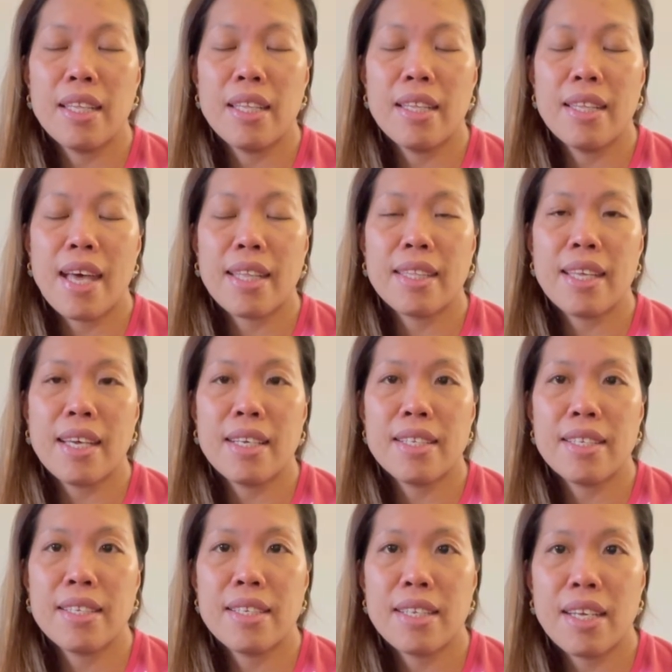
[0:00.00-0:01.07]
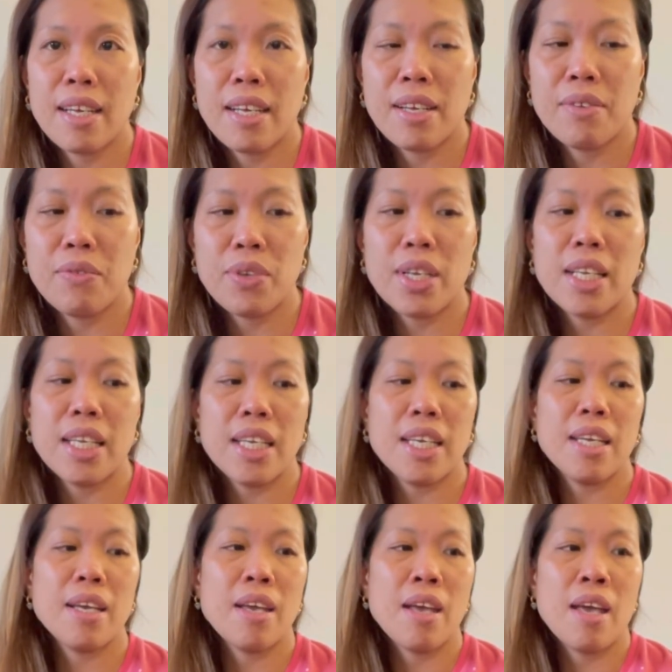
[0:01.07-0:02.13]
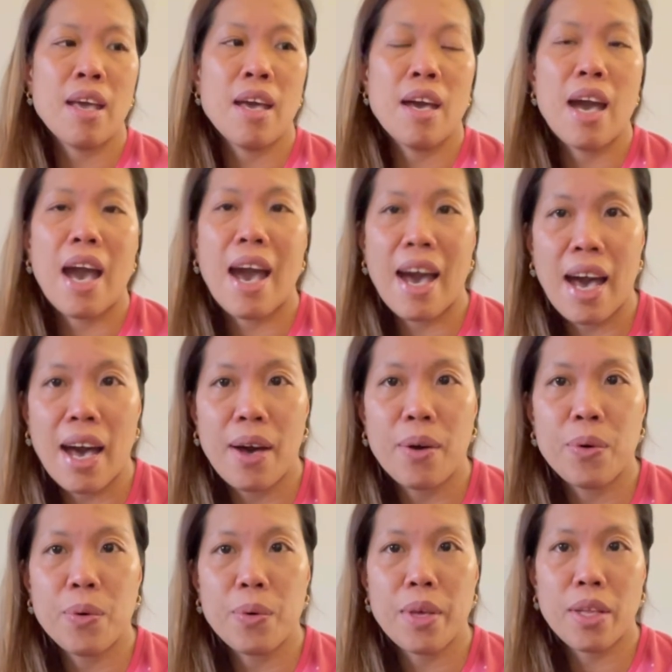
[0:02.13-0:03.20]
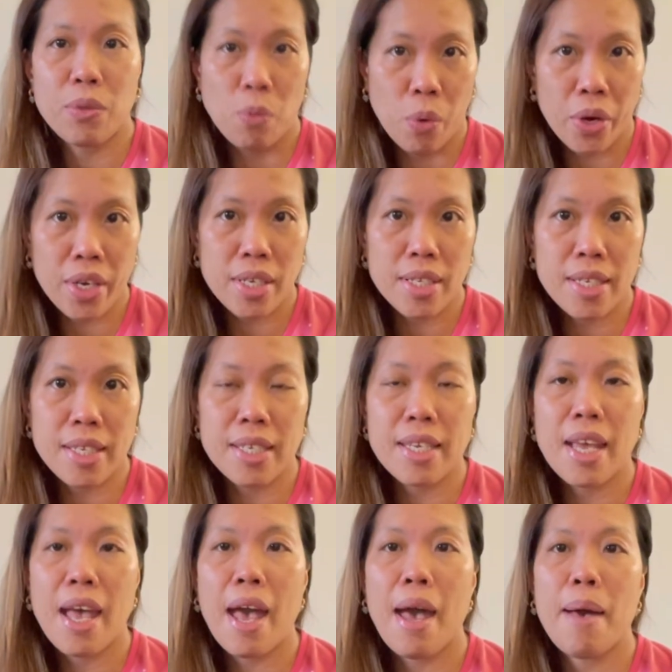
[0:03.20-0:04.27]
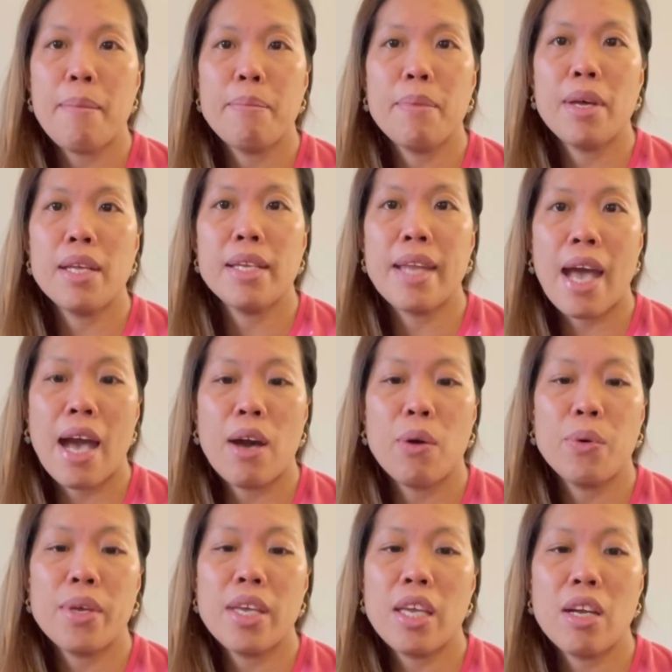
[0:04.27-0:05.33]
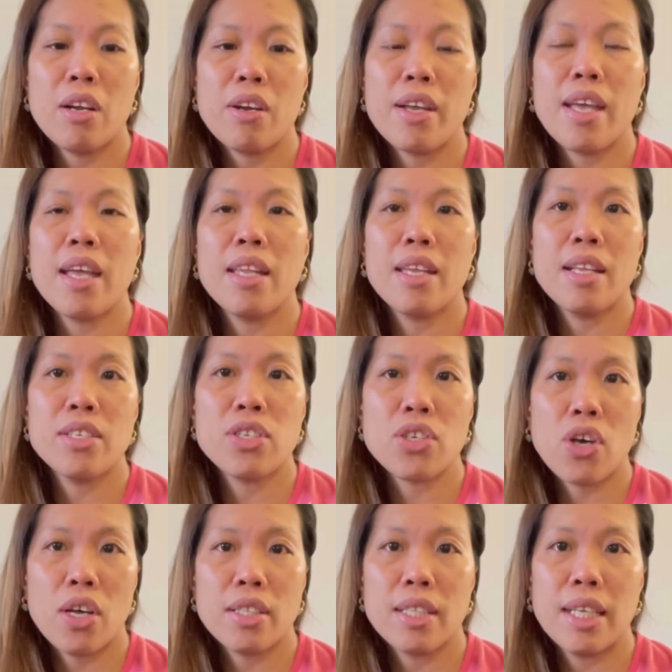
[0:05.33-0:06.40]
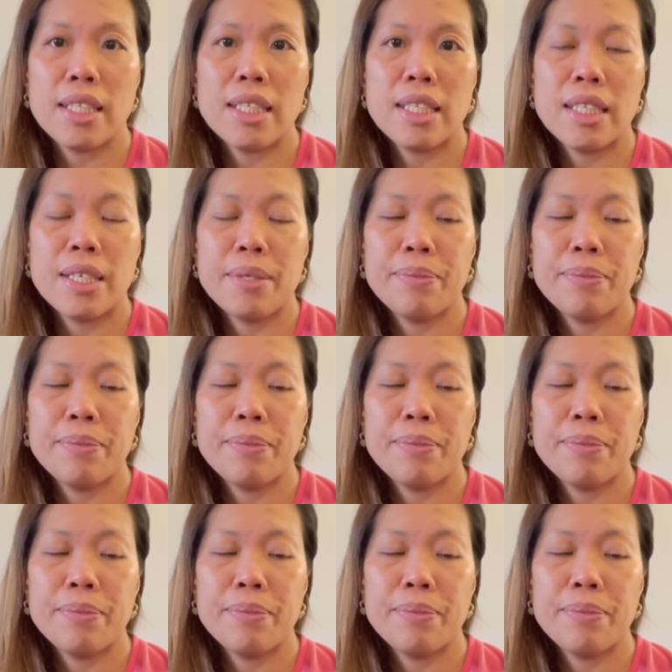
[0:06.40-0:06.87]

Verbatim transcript: that is really how it works um, now here in, in Scotland.